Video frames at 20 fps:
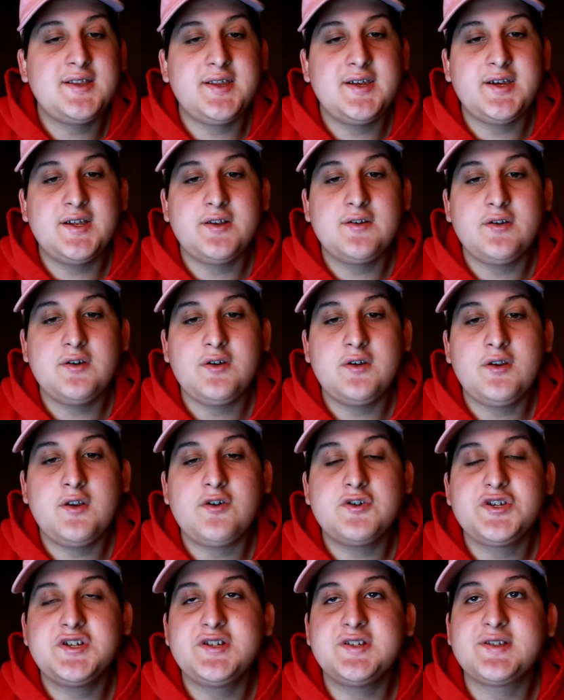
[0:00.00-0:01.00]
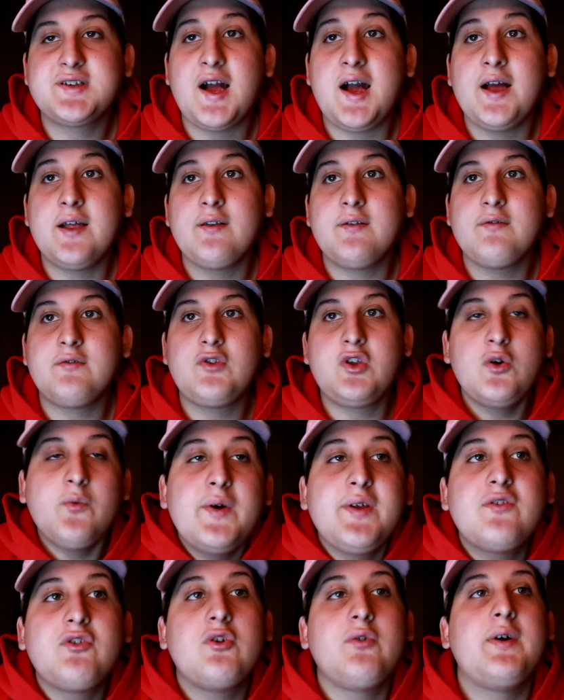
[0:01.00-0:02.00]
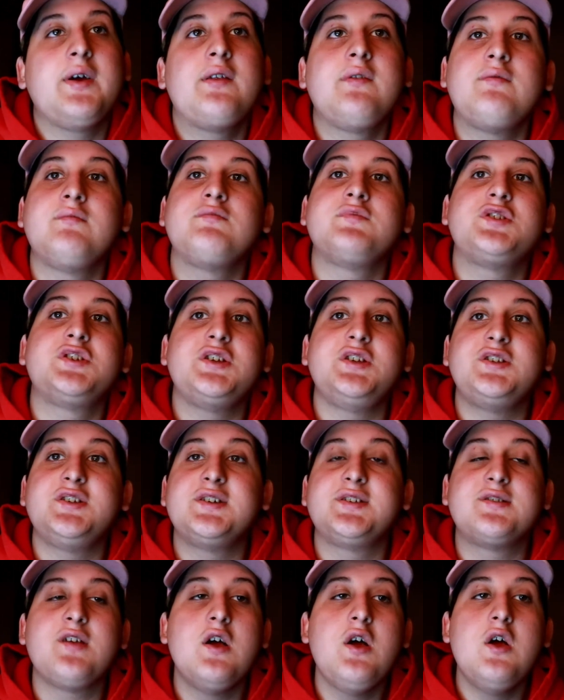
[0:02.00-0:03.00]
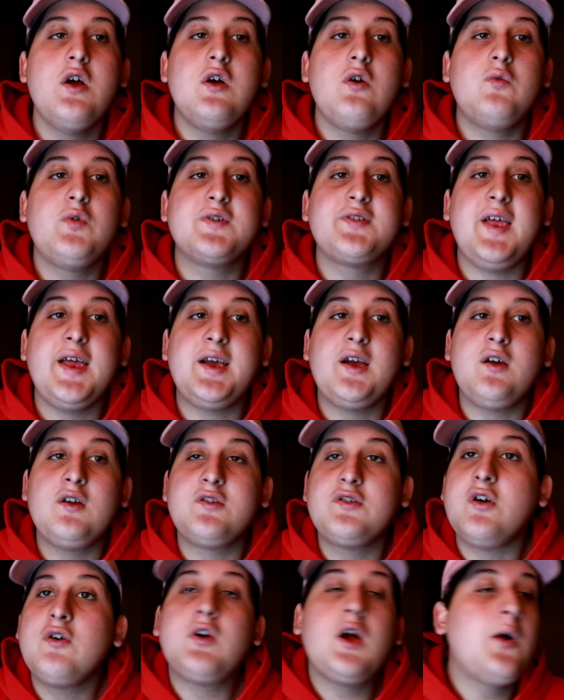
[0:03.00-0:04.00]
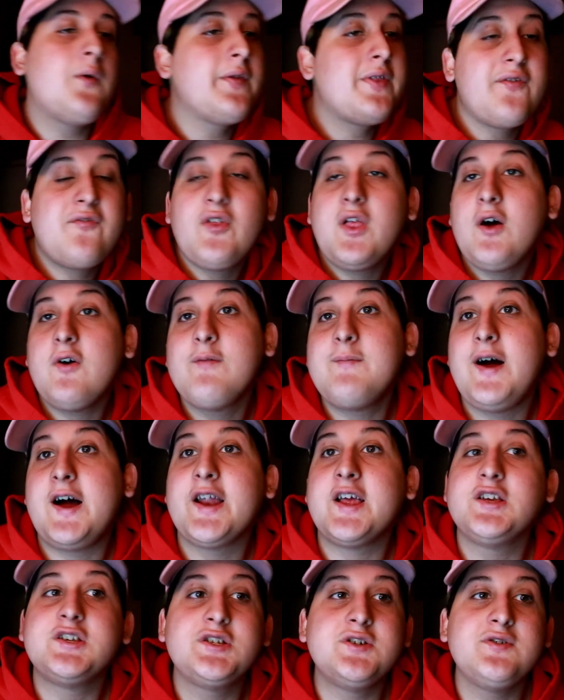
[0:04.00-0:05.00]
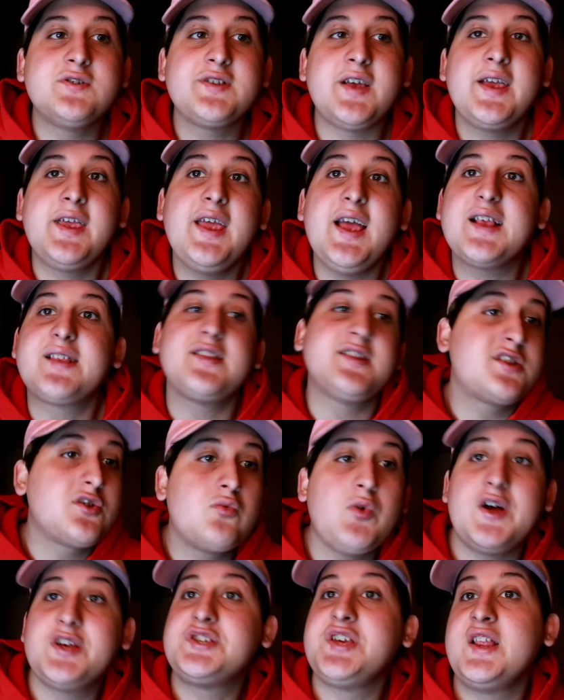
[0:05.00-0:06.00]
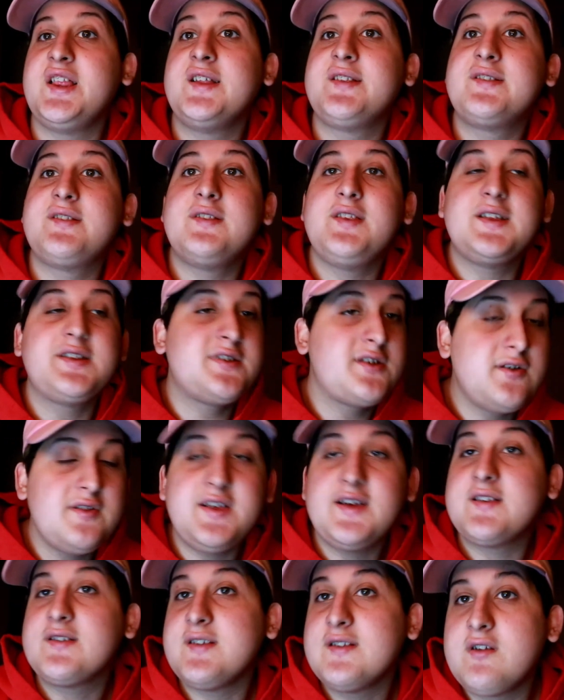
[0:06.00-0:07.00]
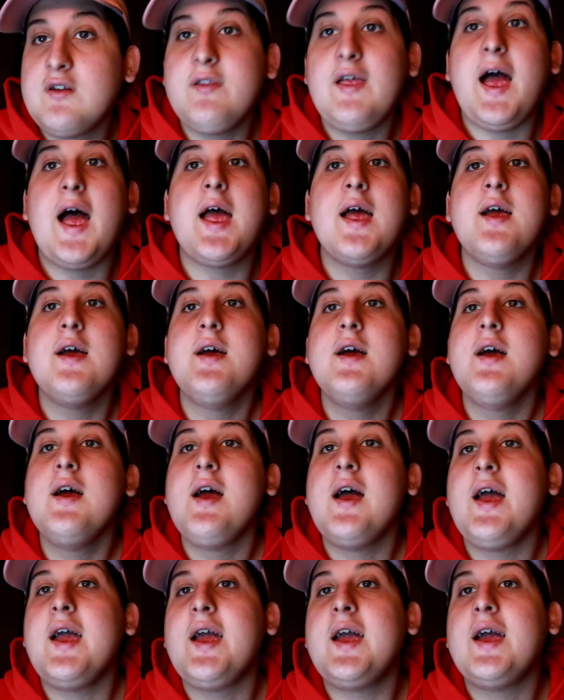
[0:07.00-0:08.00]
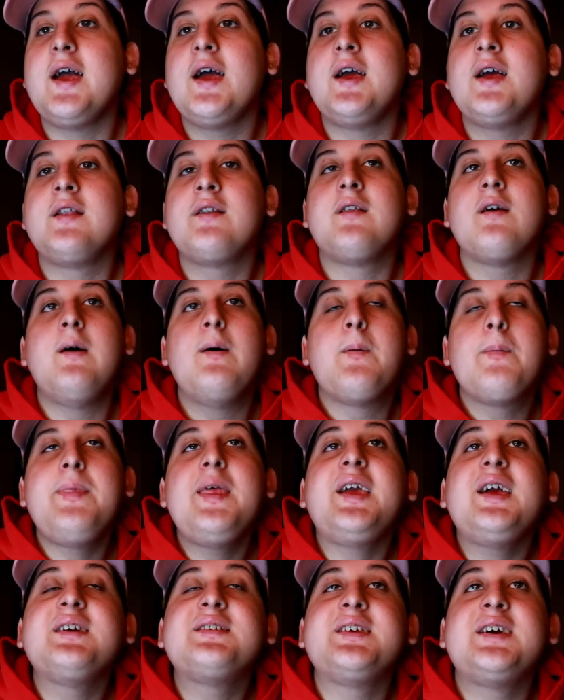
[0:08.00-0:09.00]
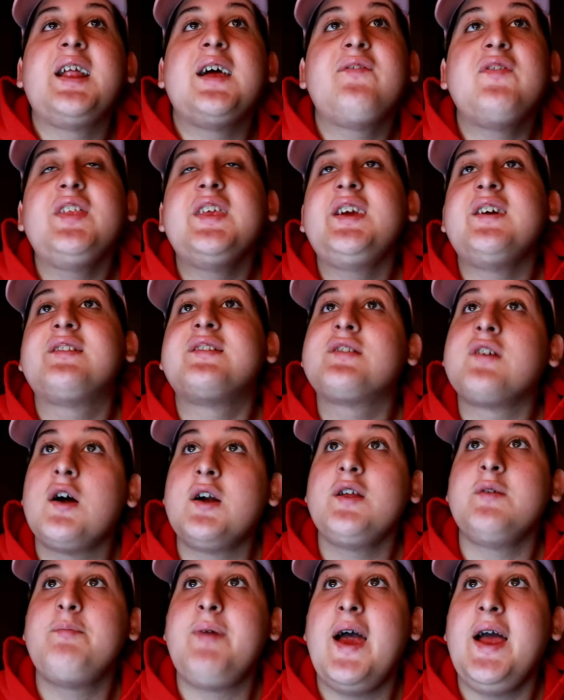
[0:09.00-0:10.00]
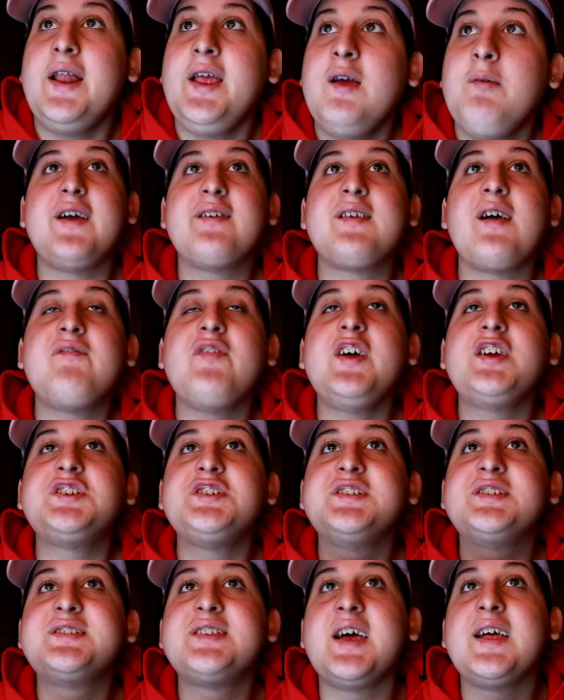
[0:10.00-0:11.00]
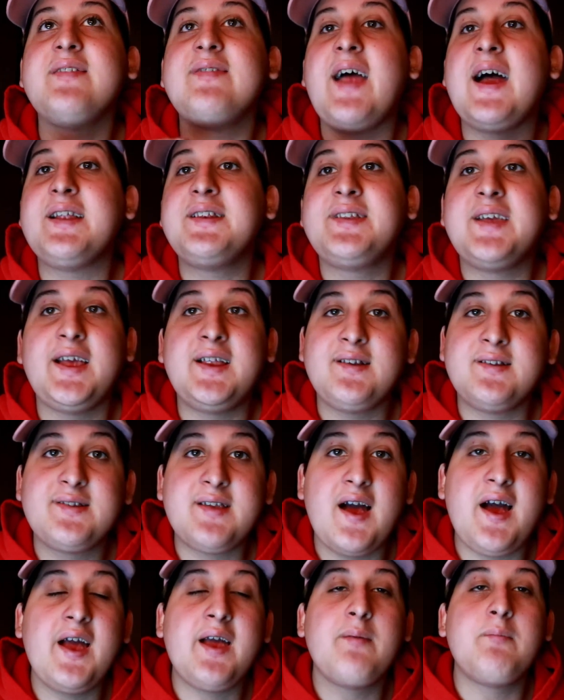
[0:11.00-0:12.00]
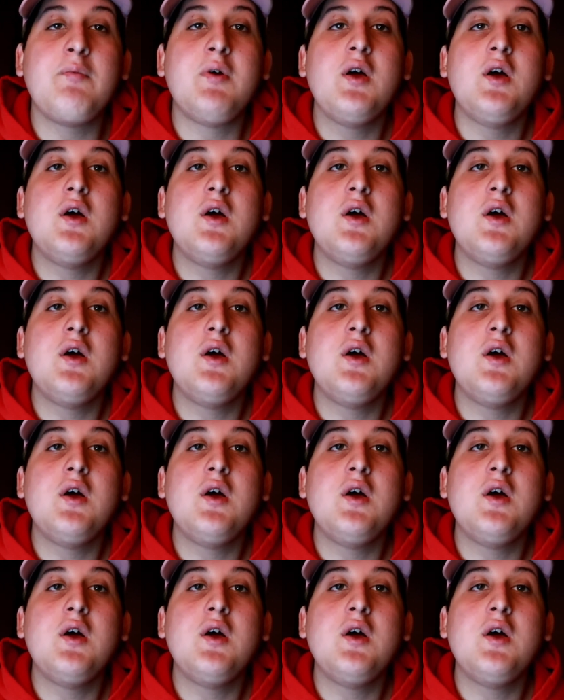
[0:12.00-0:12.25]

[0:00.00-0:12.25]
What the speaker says: that, you know, she just got too into it, and she just was like so go with the flow about it. She was like, yes, let's rush it, let's do this, let's do that. And like I said, I feel like it started petty. I feel like she set that date and time